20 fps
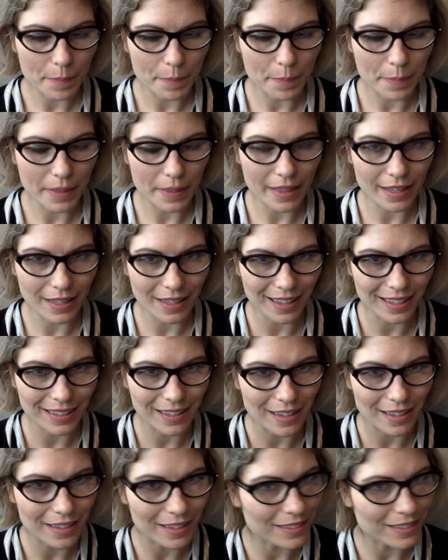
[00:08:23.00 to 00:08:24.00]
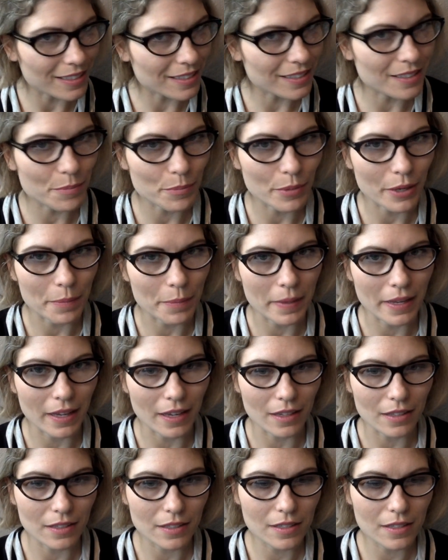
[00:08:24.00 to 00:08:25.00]
But it doesn't bring
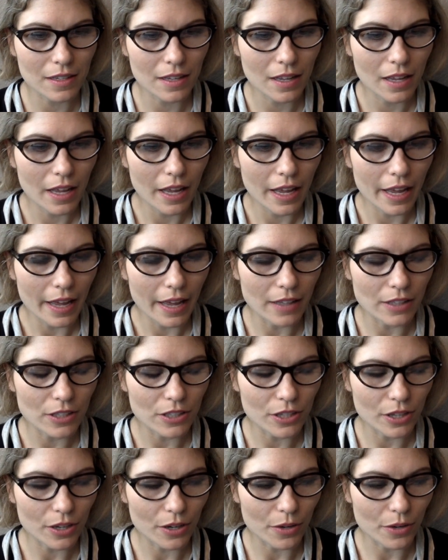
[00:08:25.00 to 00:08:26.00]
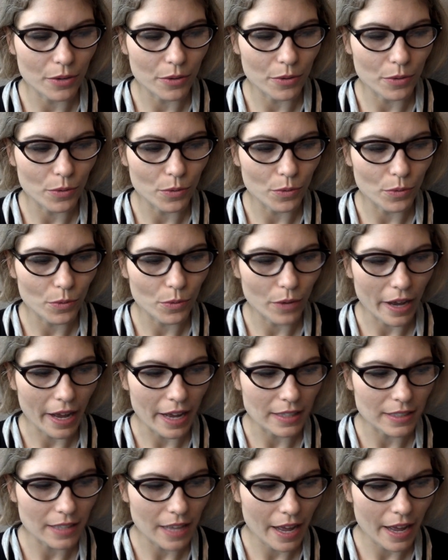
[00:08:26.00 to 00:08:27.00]
peace. And so
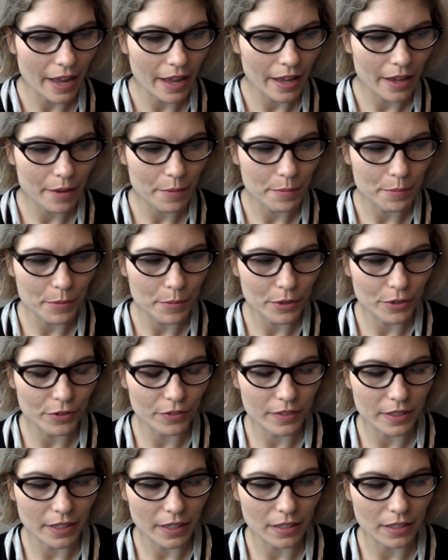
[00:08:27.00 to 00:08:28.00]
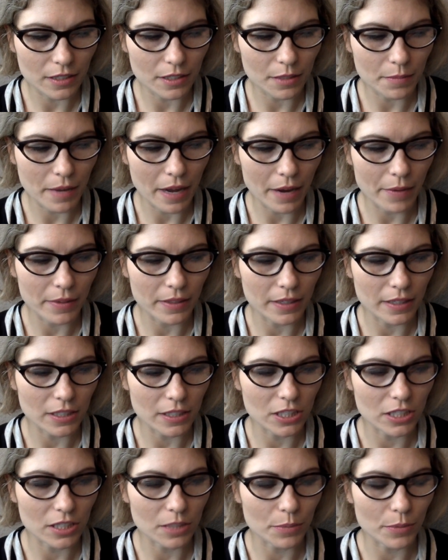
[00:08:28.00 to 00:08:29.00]
as I moved into my
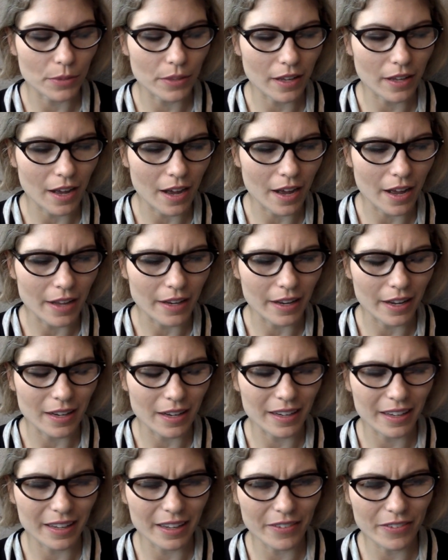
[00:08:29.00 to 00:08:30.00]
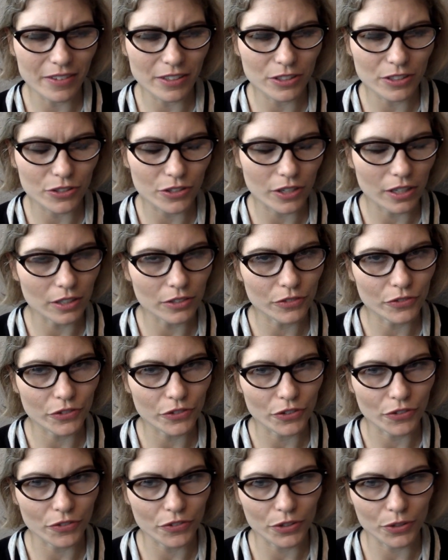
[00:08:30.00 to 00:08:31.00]
relationship with God, and even struggled for
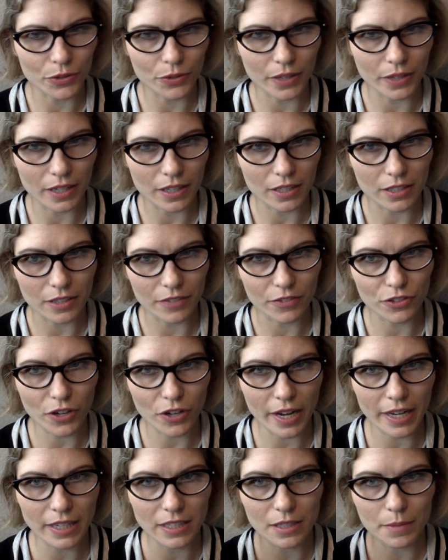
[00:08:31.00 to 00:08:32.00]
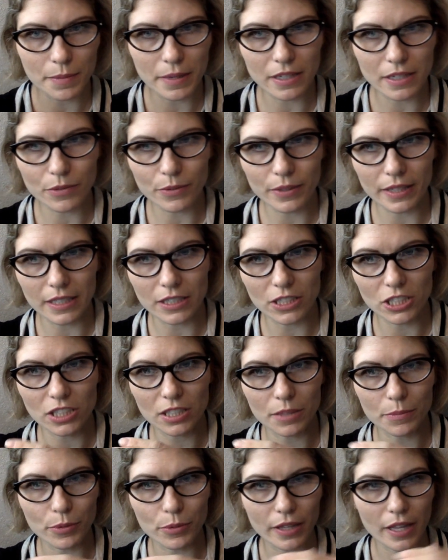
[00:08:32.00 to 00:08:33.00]
a few years of trying to be in a
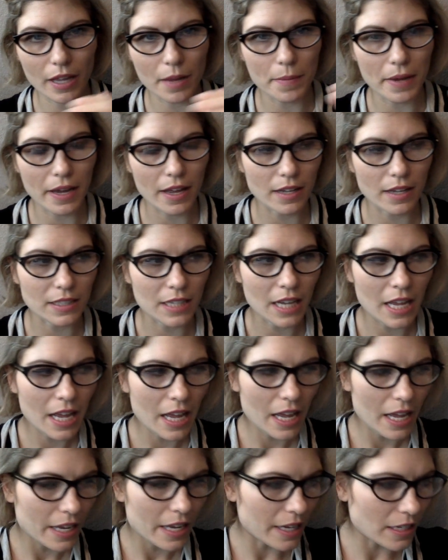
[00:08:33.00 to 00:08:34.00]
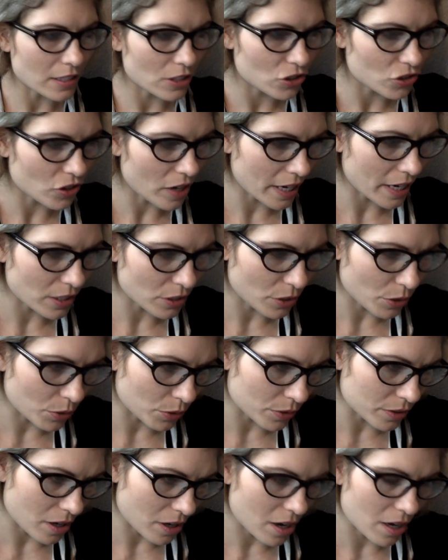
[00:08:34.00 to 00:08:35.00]
relationship with him, and yet trying to
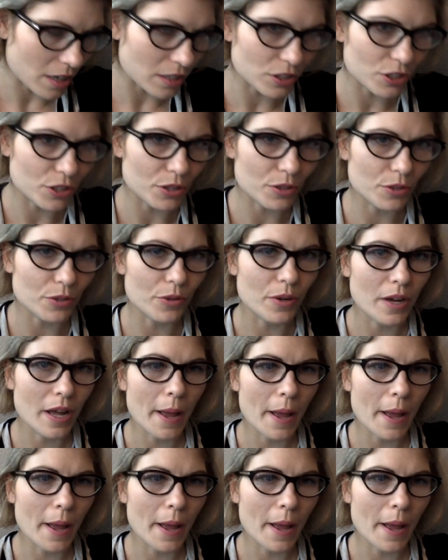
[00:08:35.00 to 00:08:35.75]
hold on to